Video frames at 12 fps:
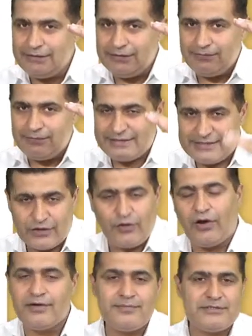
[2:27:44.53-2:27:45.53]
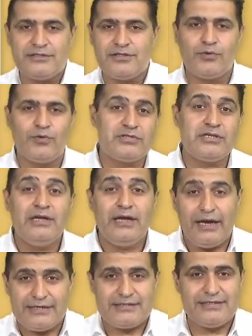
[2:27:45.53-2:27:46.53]
let's say columns in the rows
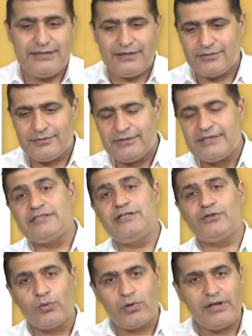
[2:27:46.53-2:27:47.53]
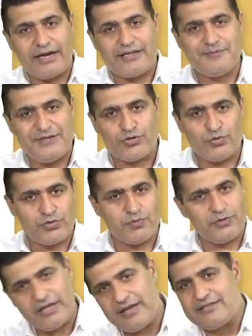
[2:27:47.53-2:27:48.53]
and see that, you know, yes, the total that is being shown
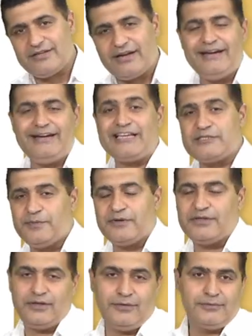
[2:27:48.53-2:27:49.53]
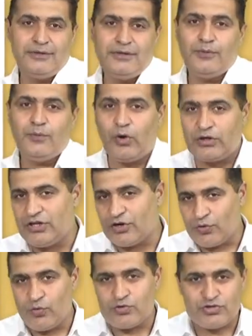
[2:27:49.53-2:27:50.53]
over there is right as per the, you know, what the
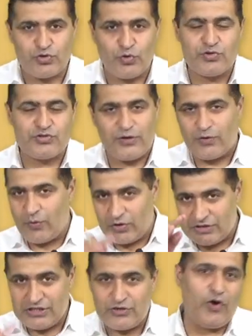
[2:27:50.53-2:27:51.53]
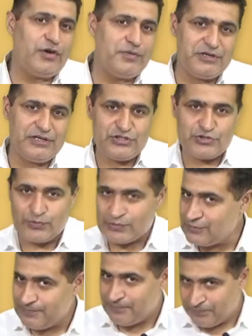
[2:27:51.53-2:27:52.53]
rows shows or what the column really
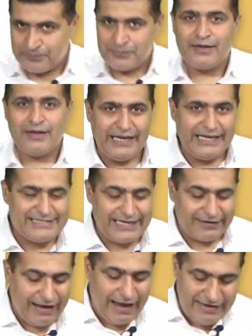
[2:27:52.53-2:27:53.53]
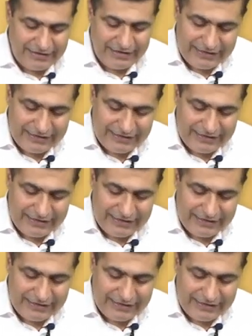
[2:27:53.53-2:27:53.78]
shows. Is that right?